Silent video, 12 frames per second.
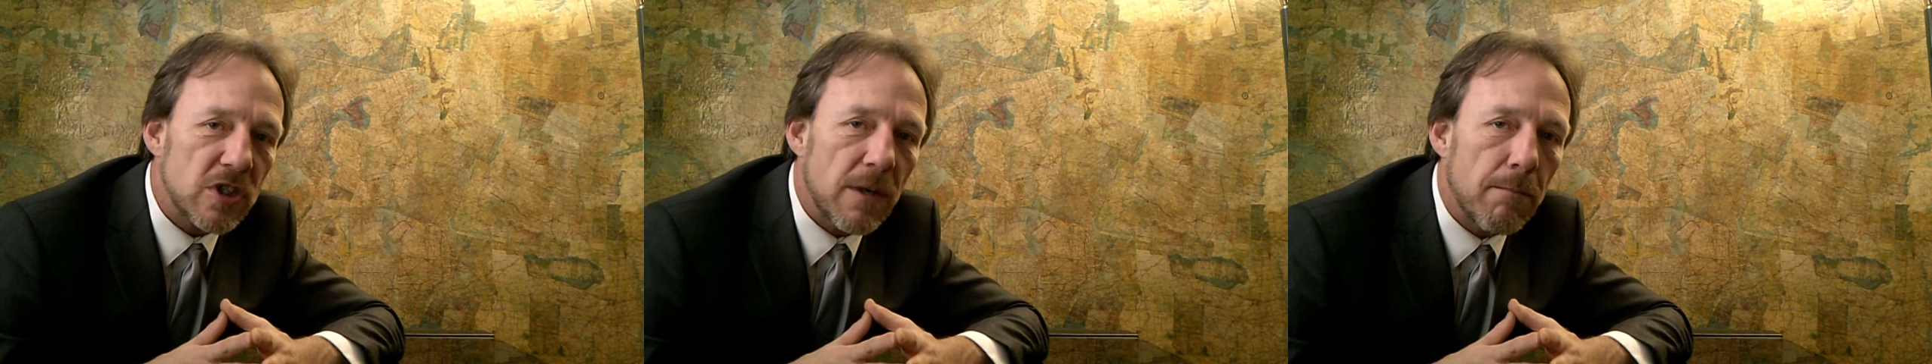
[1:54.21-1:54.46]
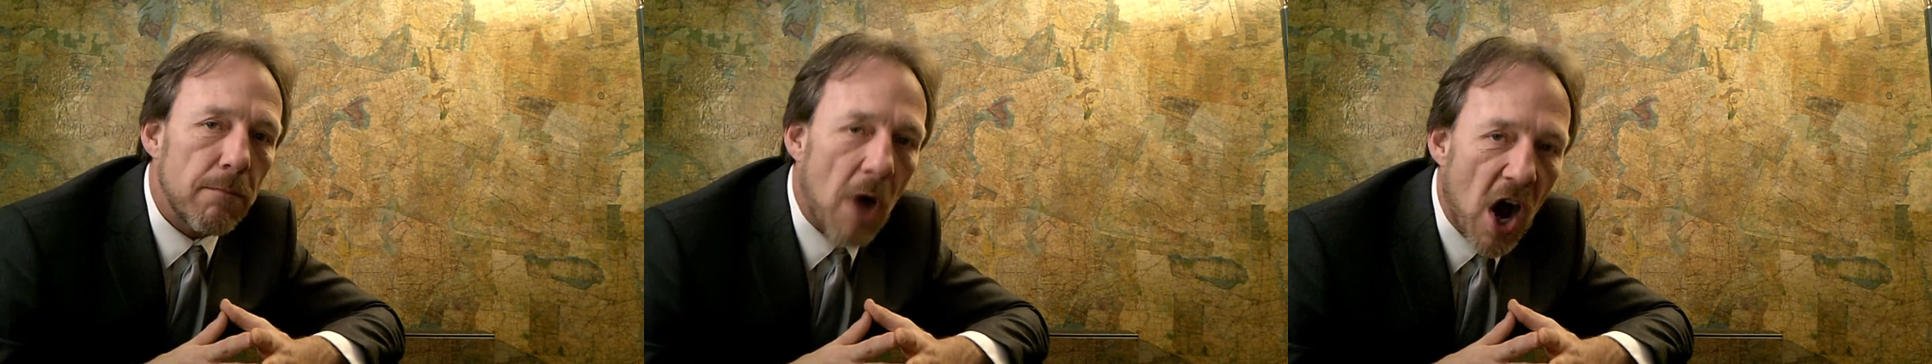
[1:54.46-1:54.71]

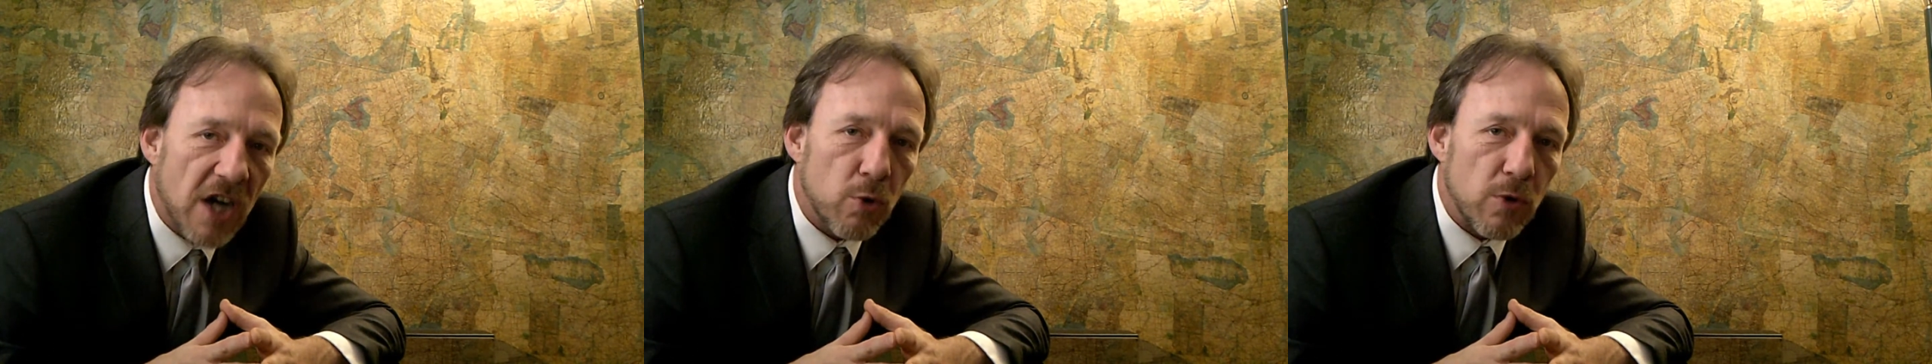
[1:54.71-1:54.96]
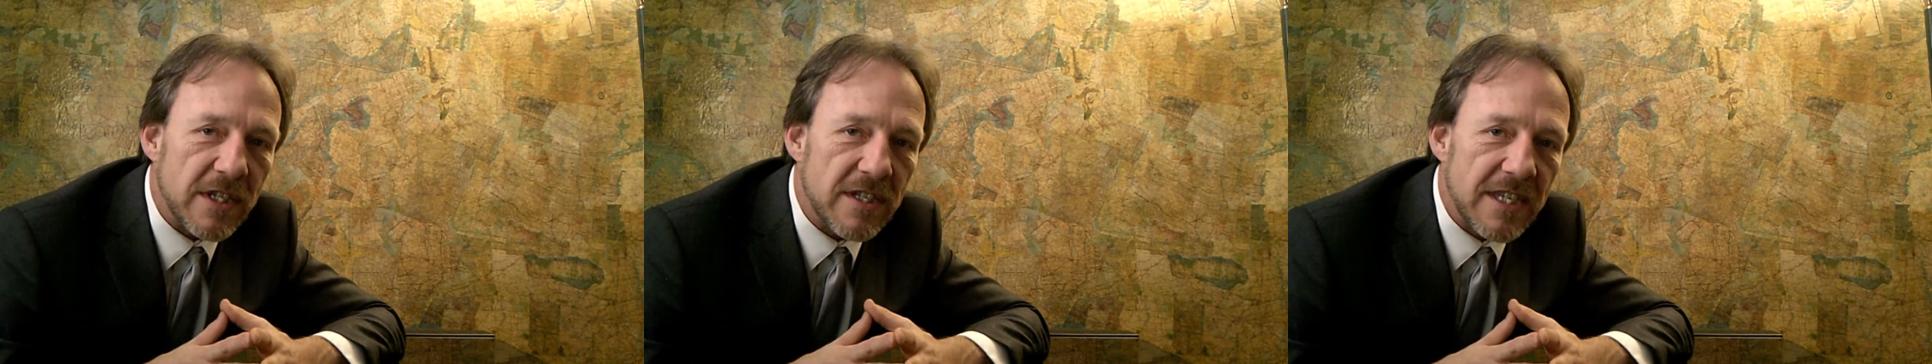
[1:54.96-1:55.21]

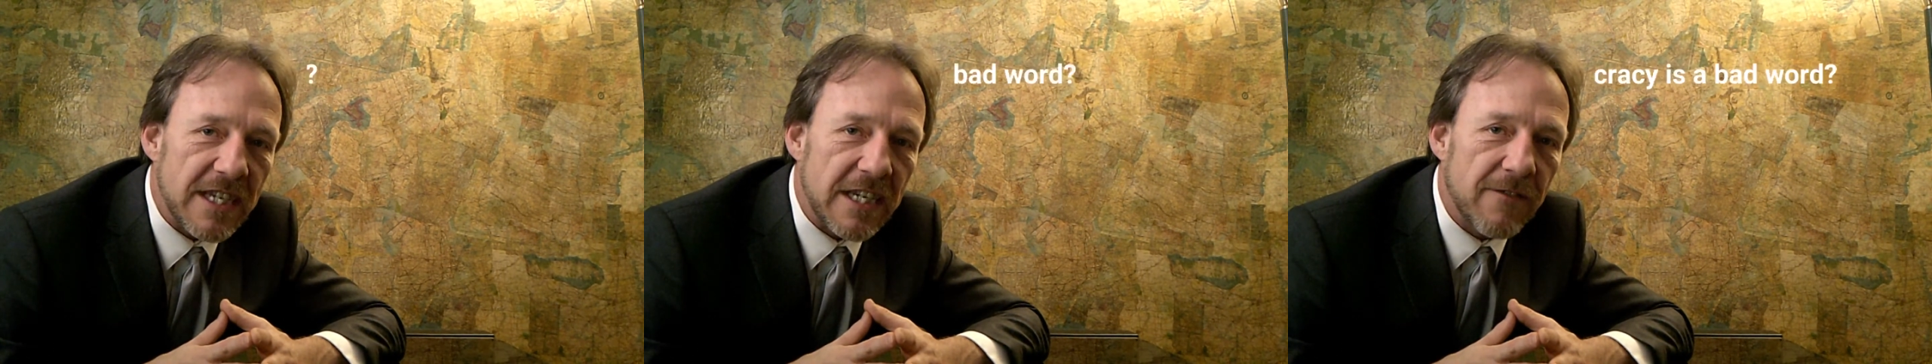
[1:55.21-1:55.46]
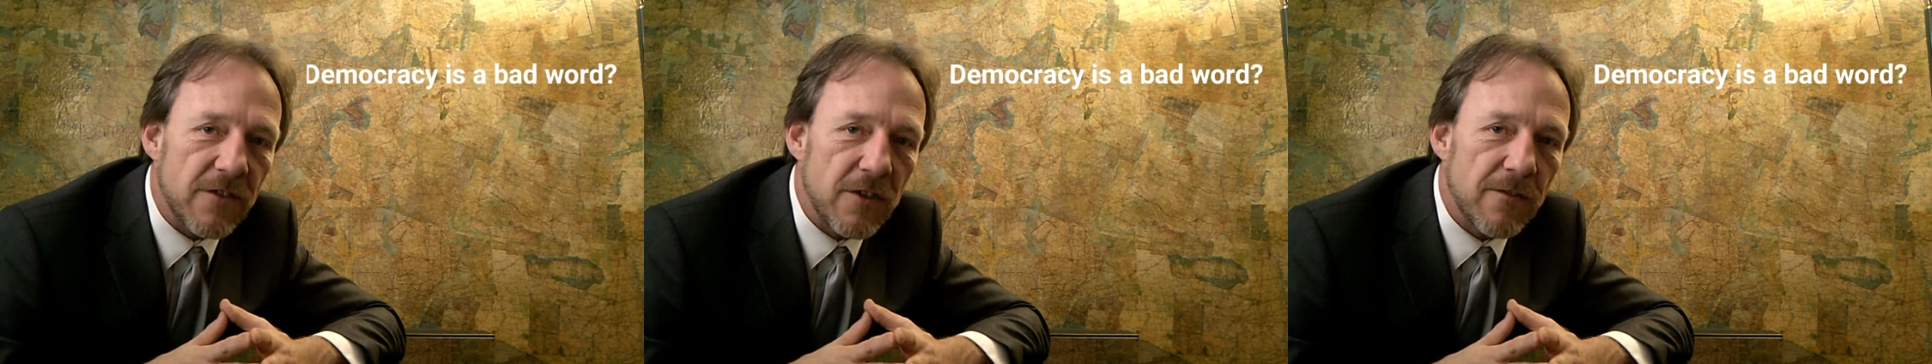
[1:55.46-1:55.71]
democracy,
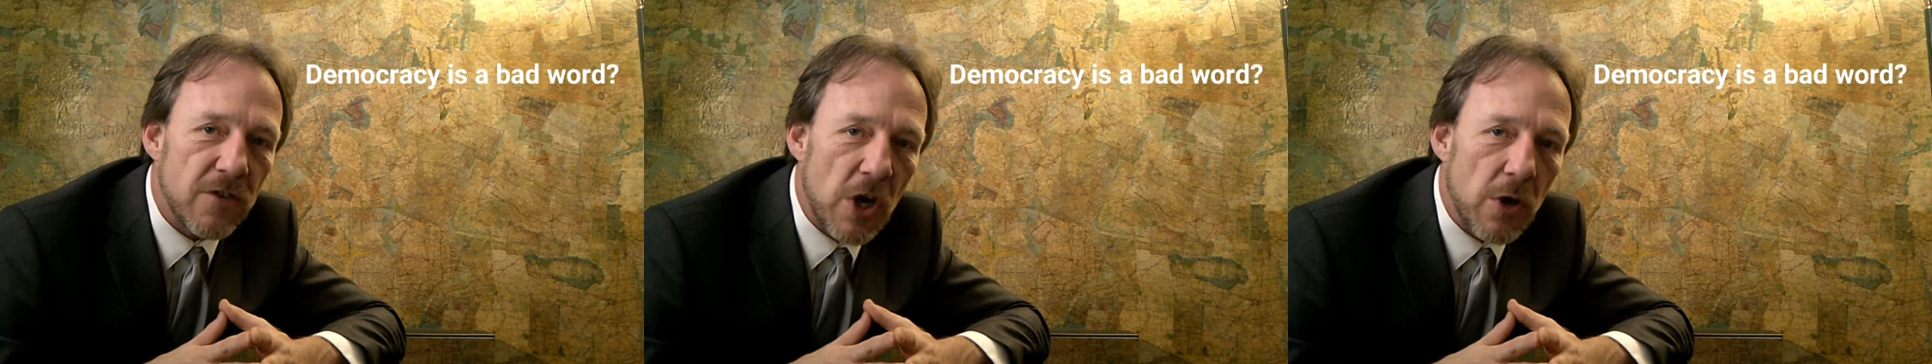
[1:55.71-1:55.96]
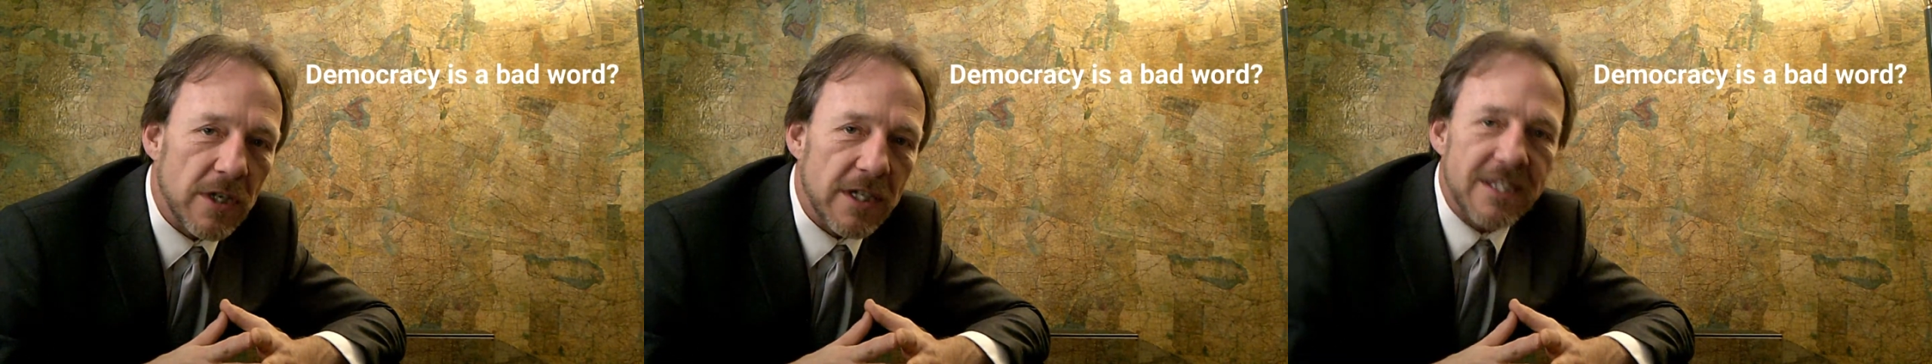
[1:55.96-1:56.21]
if you've
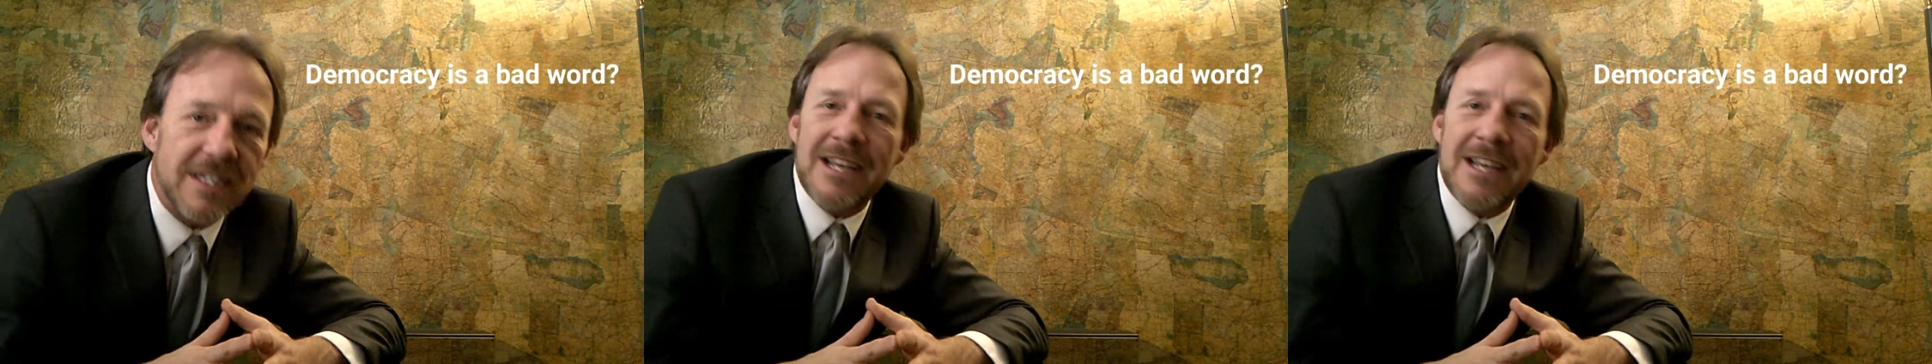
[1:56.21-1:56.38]
noticed.